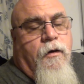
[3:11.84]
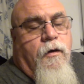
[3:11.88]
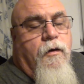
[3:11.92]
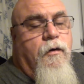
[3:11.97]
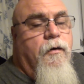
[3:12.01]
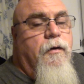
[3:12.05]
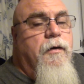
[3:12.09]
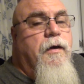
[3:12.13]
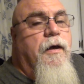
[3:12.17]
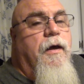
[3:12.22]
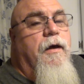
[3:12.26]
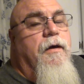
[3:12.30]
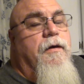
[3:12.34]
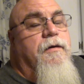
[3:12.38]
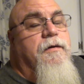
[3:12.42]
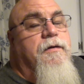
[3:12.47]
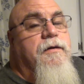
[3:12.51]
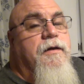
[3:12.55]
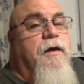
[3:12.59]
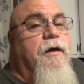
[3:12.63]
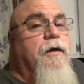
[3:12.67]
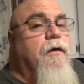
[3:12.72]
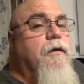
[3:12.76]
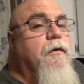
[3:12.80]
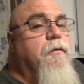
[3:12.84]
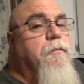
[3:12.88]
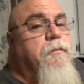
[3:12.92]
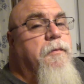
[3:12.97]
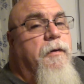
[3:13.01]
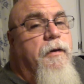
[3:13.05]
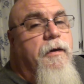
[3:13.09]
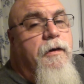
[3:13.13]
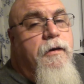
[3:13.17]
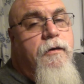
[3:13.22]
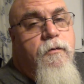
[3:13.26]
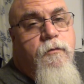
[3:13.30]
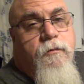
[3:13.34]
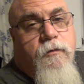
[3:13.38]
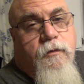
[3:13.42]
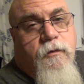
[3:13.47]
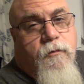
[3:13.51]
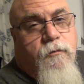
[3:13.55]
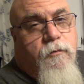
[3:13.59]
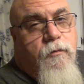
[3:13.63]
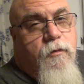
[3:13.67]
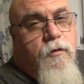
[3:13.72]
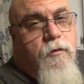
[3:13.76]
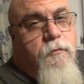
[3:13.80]
Okay, staying up late going
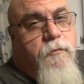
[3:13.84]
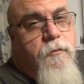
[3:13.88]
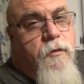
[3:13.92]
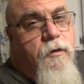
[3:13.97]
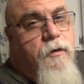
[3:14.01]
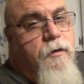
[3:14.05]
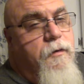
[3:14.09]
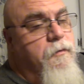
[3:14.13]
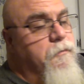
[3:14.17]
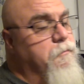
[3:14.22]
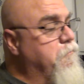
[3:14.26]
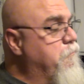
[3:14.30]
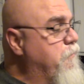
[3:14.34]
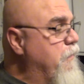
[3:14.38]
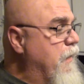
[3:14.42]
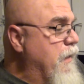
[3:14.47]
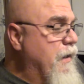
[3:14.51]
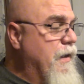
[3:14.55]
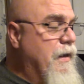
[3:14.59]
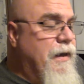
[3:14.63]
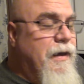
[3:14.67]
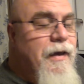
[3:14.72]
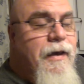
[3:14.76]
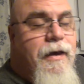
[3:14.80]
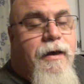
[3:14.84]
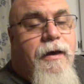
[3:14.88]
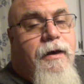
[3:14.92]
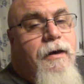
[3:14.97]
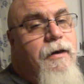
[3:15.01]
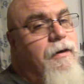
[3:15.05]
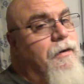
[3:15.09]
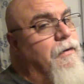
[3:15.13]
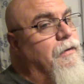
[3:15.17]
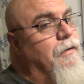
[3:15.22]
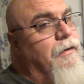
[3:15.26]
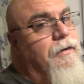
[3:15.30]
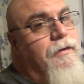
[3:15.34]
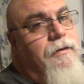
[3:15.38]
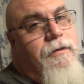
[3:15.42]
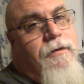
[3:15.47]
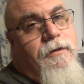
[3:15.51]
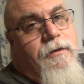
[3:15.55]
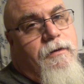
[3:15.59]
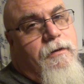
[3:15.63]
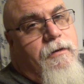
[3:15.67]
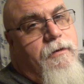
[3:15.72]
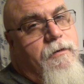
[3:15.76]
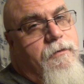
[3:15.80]
to Walmart, bad
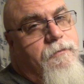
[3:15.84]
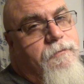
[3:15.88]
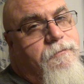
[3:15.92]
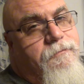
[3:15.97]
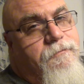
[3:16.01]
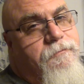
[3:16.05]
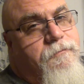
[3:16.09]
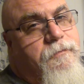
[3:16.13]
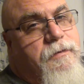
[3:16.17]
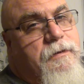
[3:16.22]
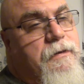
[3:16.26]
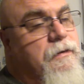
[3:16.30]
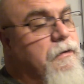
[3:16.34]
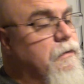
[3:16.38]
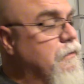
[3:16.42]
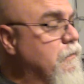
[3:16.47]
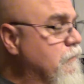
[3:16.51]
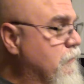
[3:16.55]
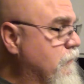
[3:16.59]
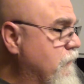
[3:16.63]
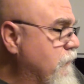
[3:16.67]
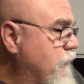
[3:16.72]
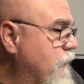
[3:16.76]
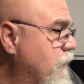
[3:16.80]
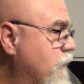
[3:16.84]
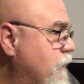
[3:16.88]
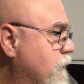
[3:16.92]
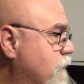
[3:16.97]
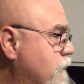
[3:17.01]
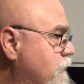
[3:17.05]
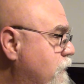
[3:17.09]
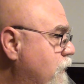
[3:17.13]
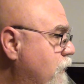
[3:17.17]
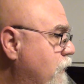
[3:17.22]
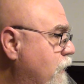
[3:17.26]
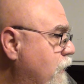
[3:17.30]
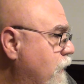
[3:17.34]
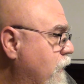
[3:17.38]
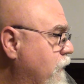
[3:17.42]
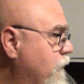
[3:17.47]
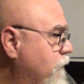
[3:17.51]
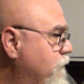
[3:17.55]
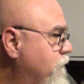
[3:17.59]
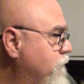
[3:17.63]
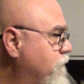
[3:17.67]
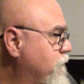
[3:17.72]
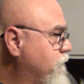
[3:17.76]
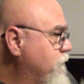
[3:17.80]
idea. Because the next
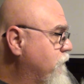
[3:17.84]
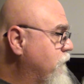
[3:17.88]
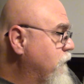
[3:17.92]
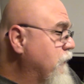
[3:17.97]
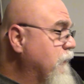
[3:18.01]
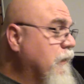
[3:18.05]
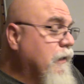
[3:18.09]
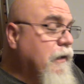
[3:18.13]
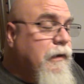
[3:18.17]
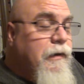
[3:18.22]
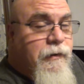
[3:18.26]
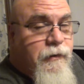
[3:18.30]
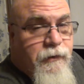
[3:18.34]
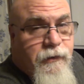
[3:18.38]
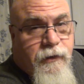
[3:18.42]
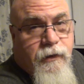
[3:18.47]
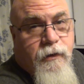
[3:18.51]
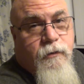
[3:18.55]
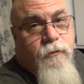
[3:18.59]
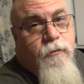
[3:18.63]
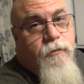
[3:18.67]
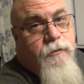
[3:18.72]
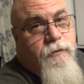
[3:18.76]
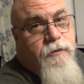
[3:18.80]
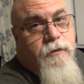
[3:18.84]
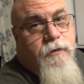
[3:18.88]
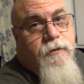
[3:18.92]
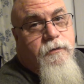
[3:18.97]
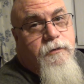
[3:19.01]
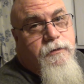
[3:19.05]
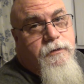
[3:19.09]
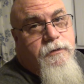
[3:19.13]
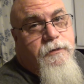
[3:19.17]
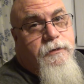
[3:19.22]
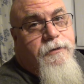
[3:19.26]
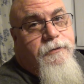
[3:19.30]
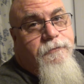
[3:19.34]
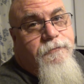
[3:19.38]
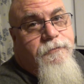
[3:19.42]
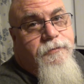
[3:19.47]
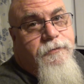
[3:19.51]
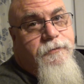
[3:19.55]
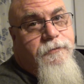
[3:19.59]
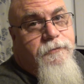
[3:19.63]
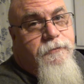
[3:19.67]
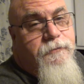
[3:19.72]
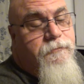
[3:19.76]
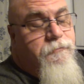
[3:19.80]
day, you gotta go with no sleep.
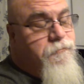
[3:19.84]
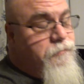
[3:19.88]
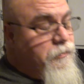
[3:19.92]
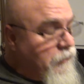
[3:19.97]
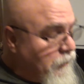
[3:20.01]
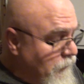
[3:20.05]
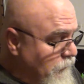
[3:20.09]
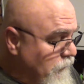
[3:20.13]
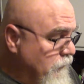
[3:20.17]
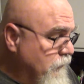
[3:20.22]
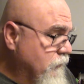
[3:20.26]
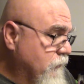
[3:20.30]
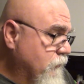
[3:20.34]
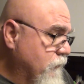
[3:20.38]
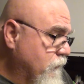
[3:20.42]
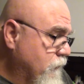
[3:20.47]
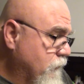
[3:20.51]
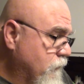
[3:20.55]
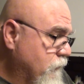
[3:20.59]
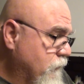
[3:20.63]
But,